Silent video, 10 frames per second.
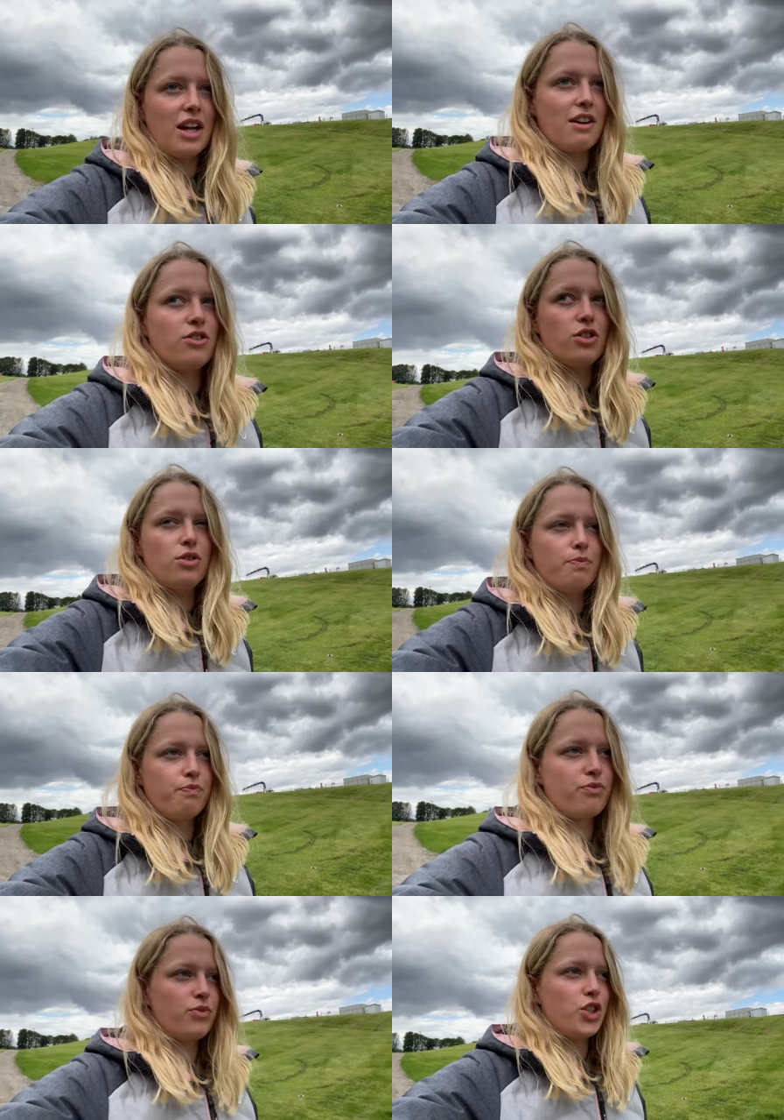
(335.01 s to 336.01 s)
have to
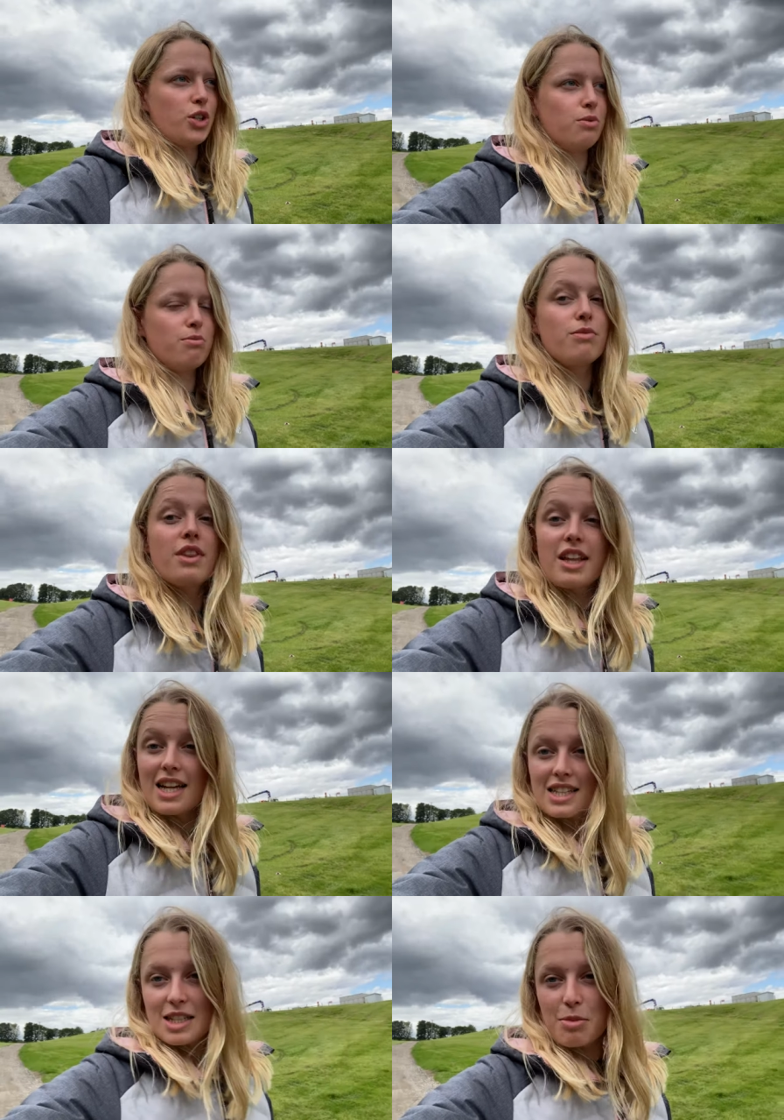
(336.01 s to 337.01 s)
shoot the
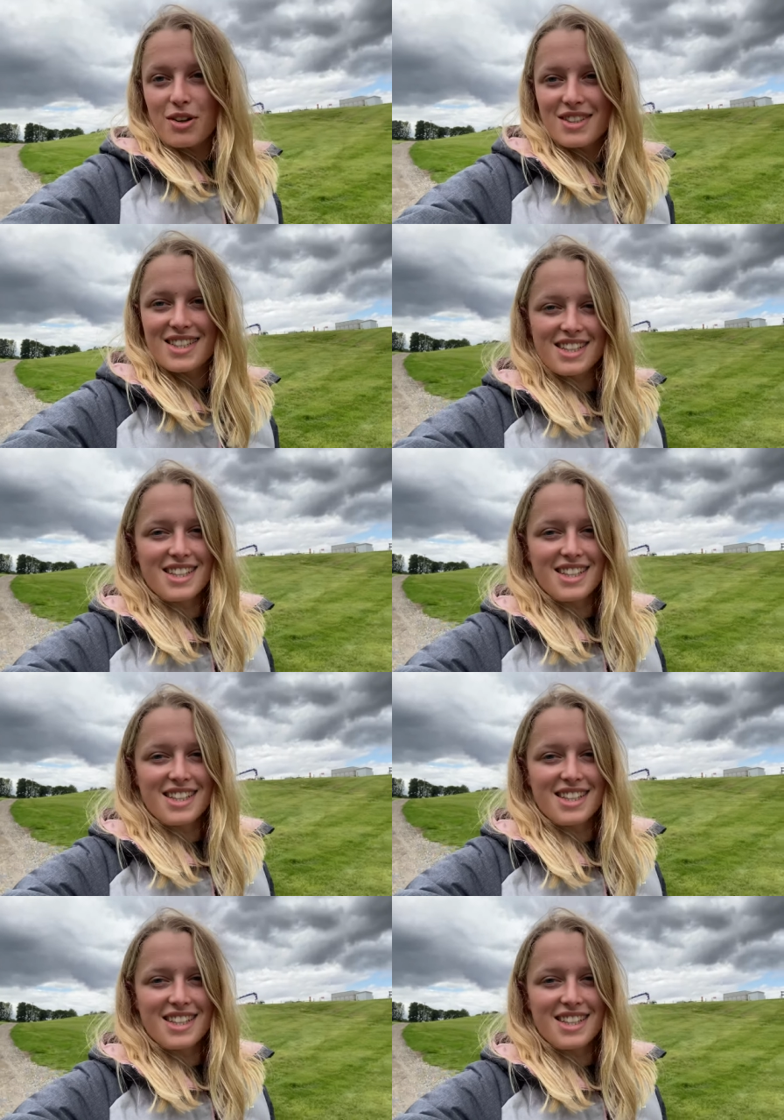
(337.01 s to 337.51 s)
classic spots.